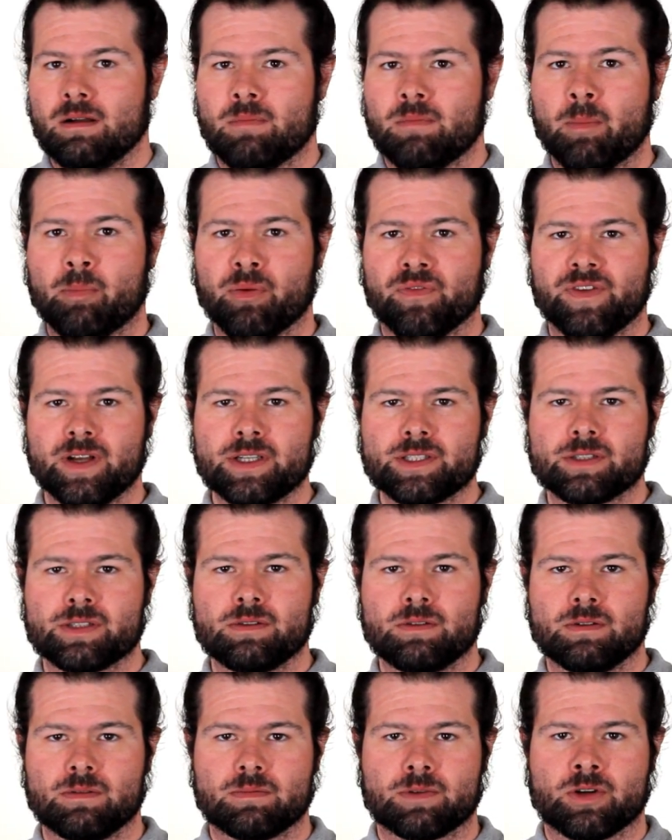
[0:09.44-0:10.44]
My
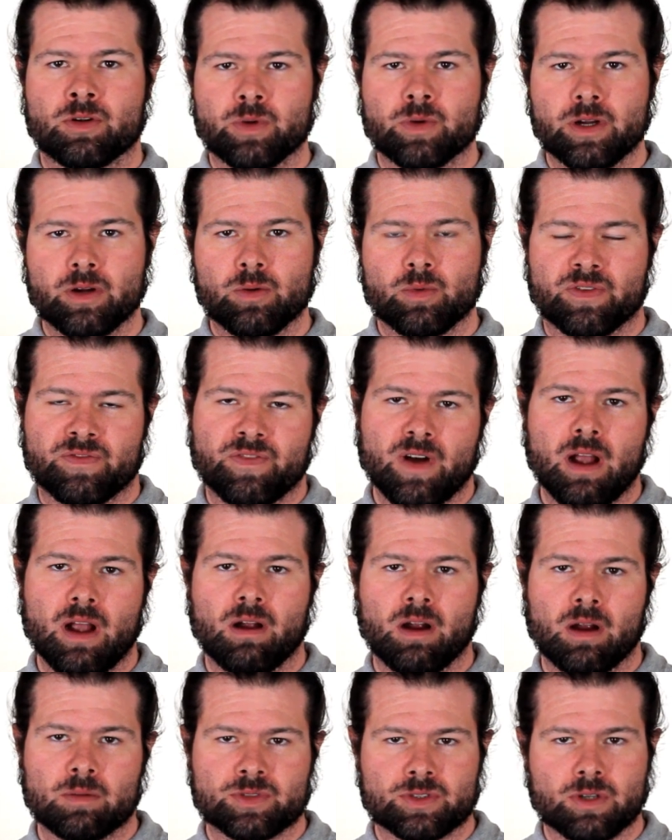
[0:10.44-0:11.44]
professional career with
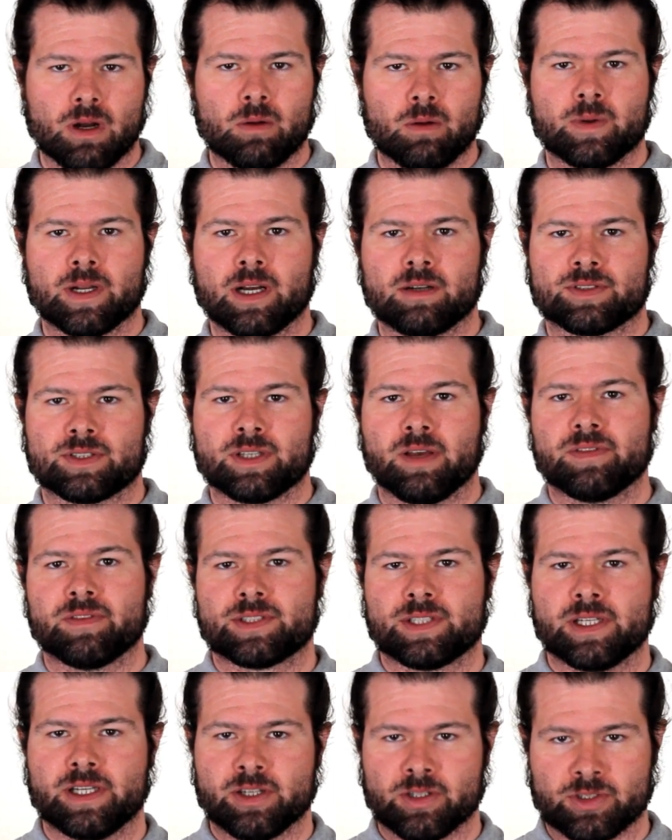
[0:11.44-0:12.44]
firearms started when I was
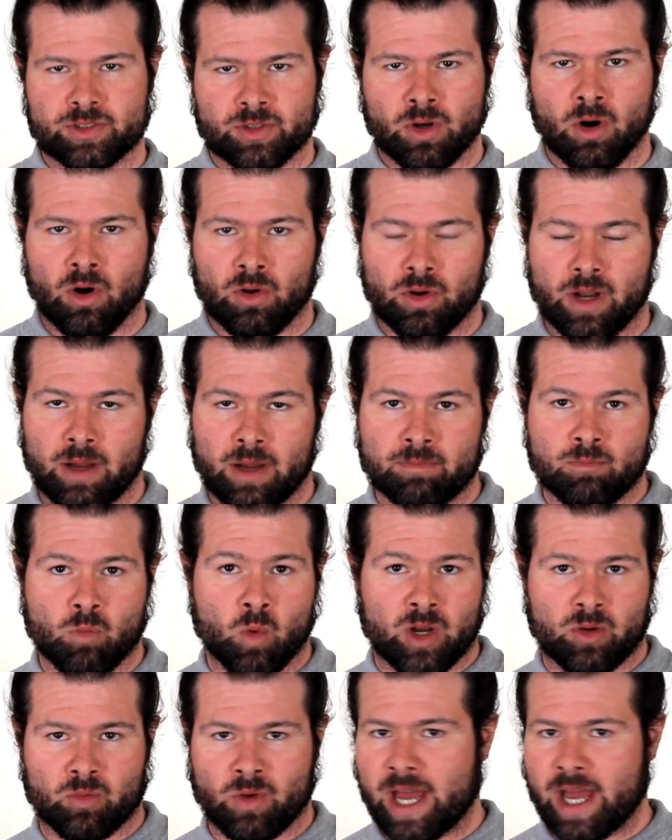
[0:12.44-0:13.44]
17 years old. I
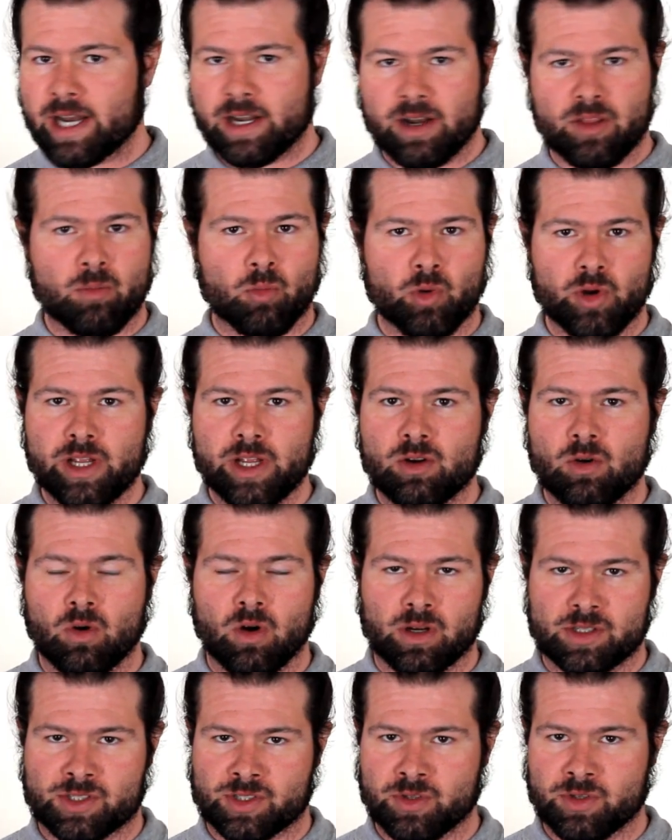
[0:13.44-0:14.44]
went right into the Marine
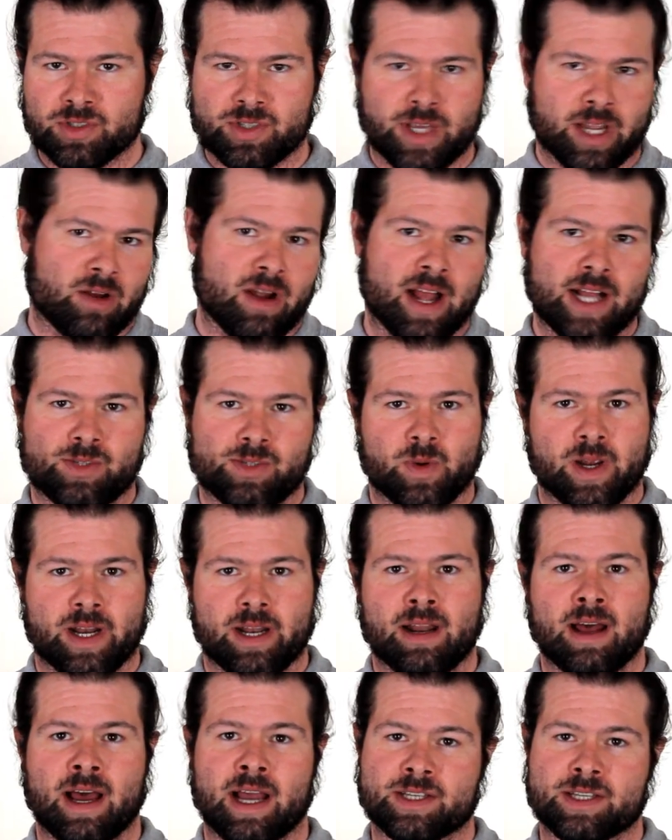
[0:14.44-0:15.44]
Corps as soon as I
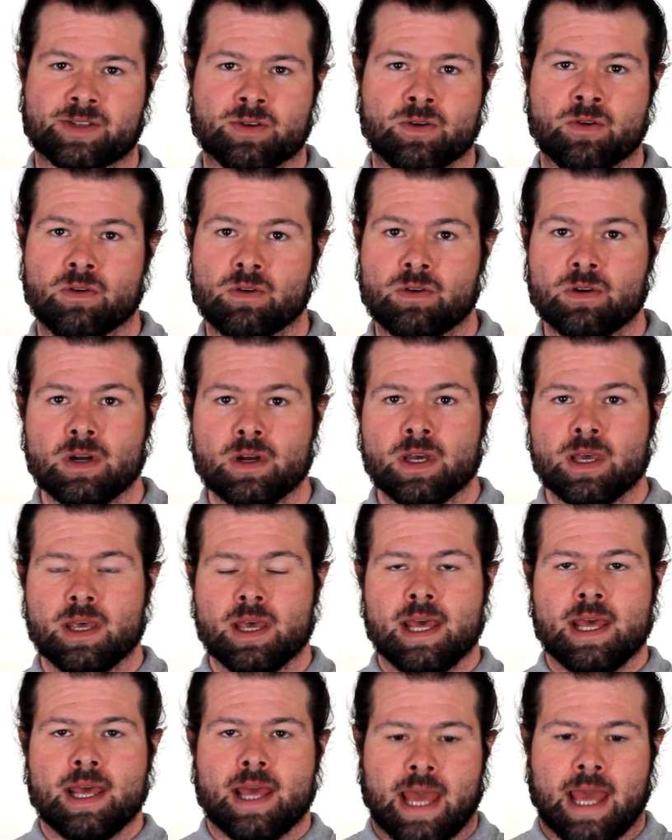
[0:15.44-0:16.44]
graduated high school.
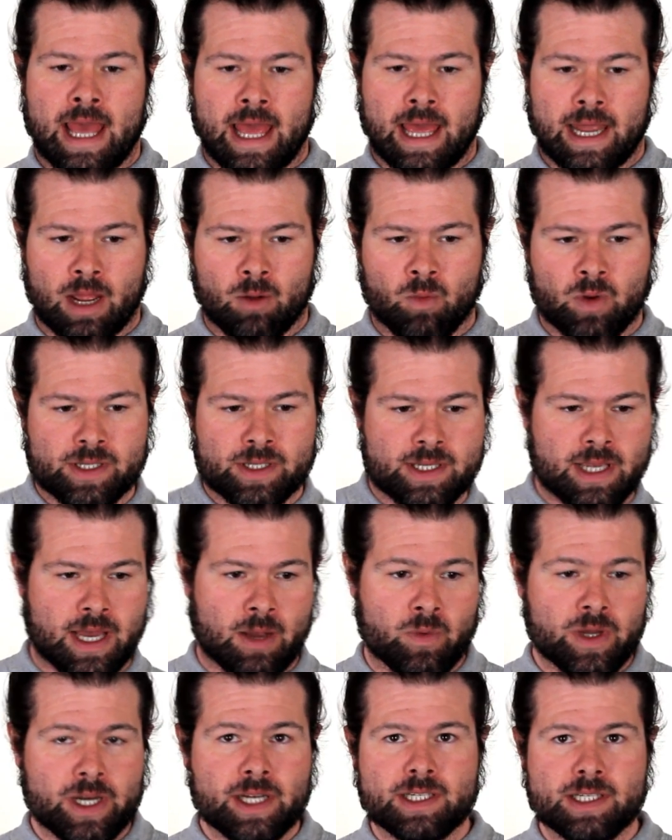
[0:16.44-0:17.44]
And I was
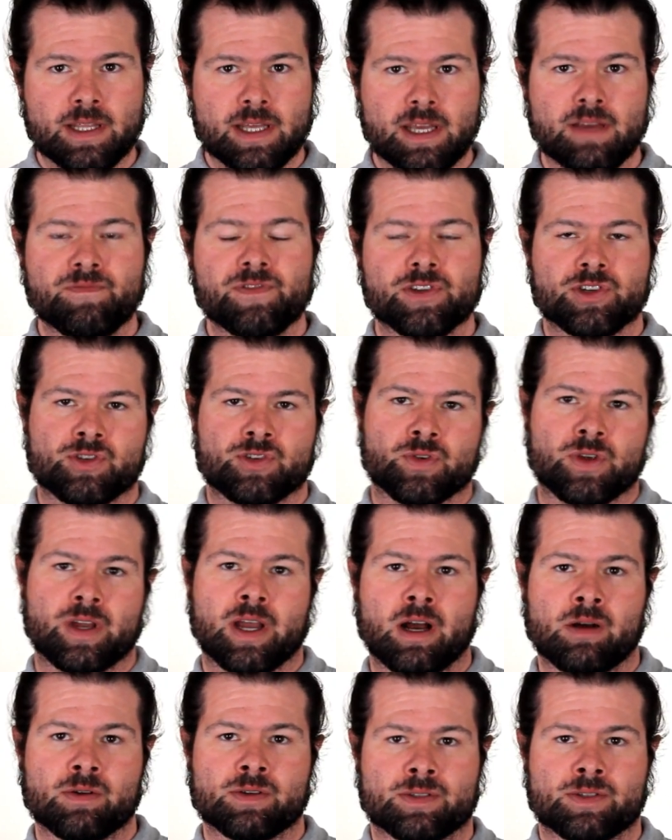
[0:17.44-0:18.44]
I went into the
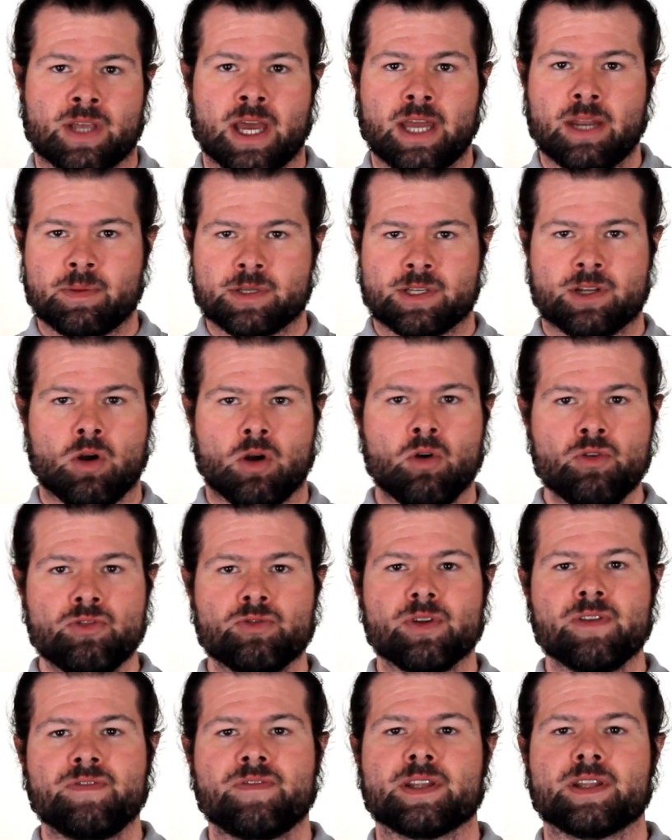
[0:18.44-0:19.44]
infantry. I was signed up as an
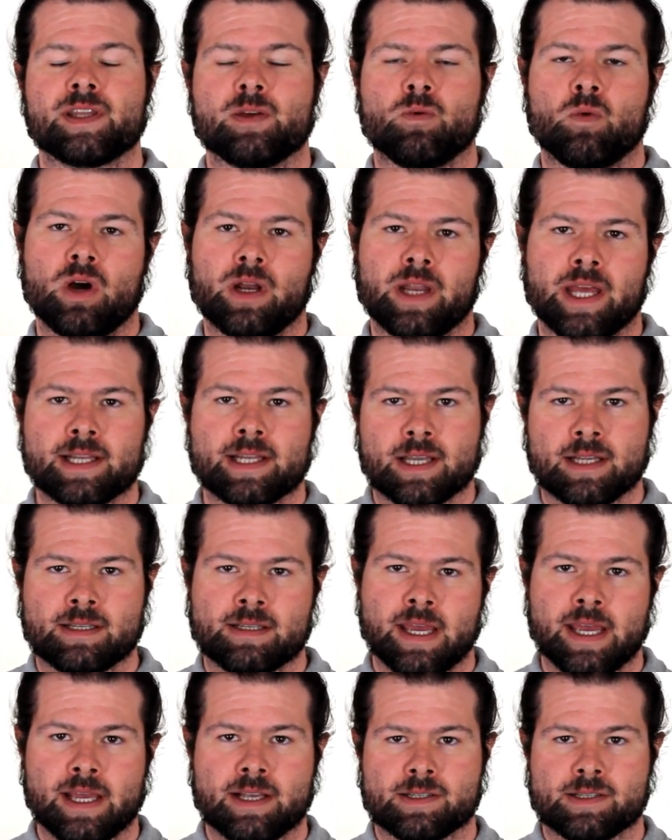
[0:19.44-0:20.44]
0351
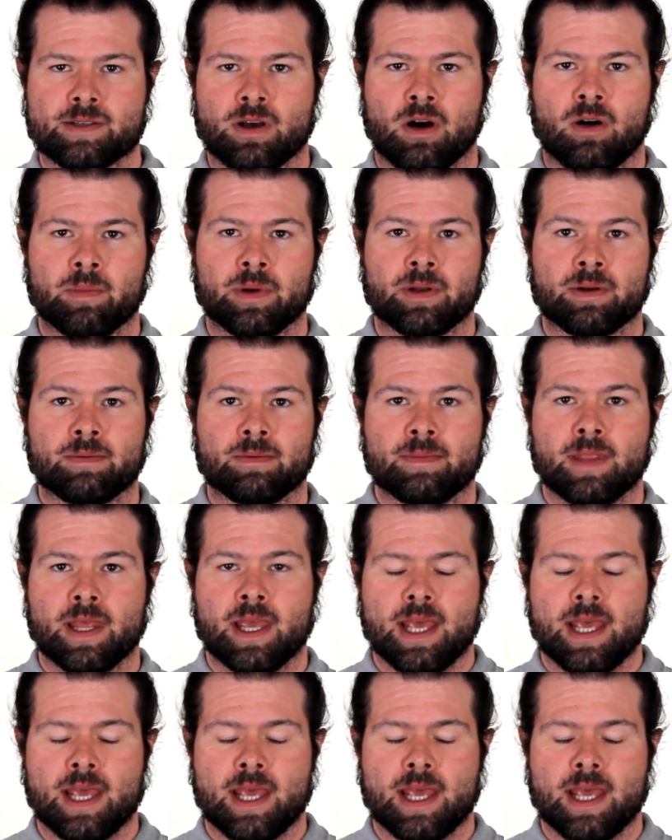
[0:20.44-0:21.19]
anti-tank assaultman.